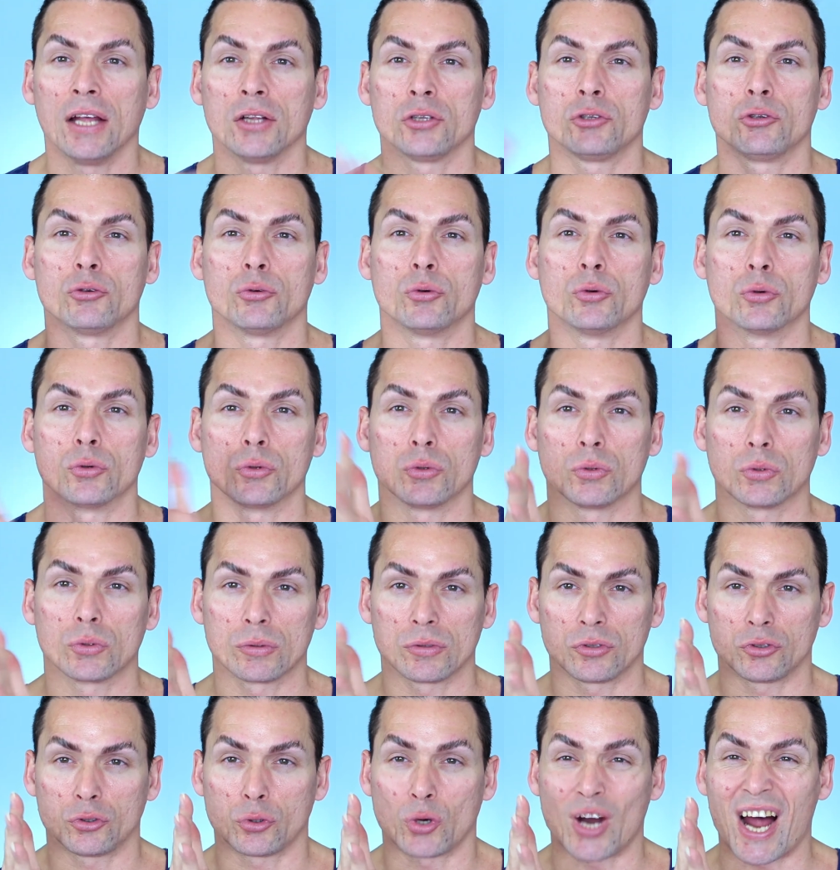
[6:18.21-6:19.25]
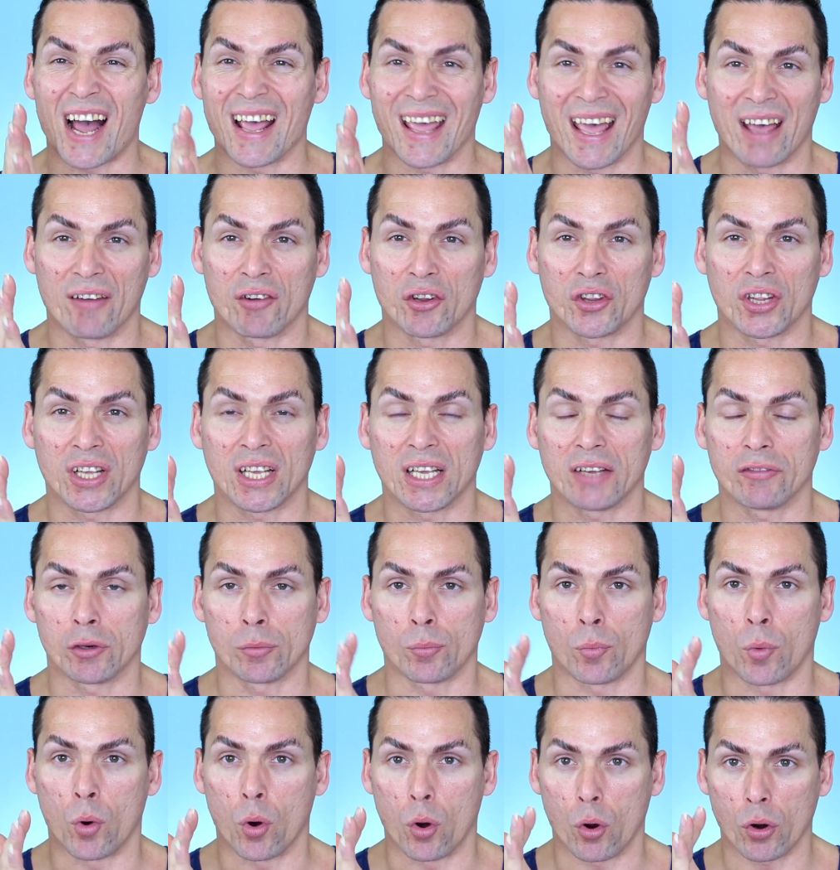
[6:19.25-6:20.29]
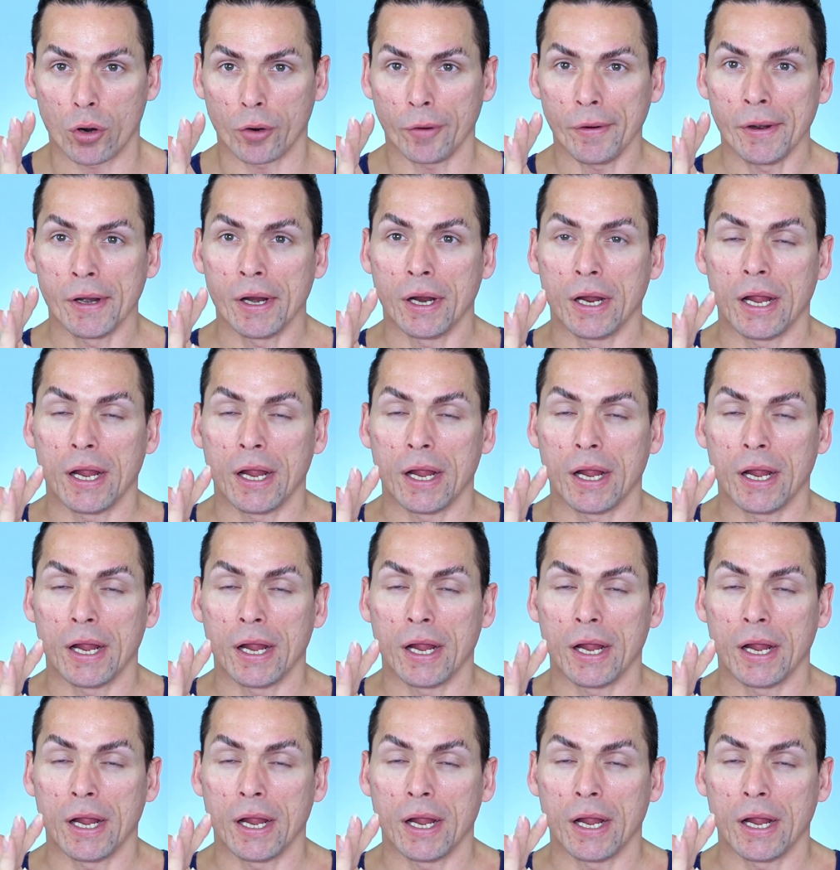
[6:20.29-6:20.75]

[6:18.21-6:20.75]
to dry everything even more,